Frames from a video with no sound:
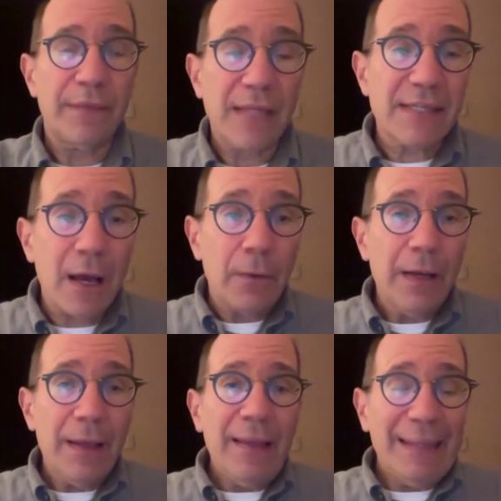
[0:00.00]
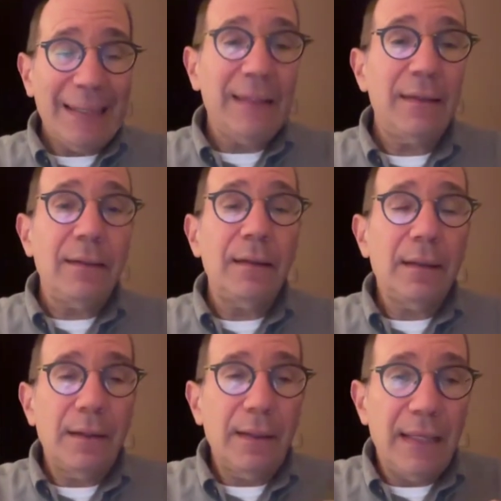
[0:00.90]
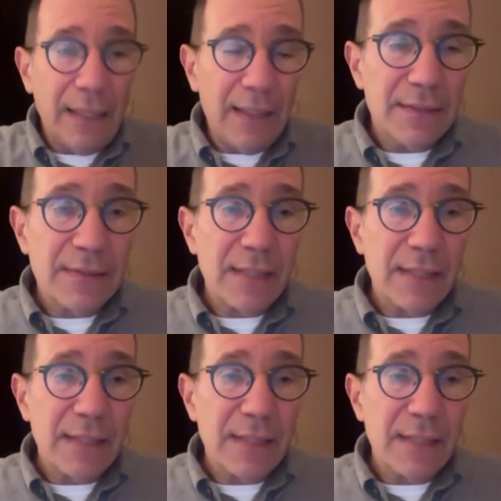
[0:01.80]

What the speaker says: That's how in he is.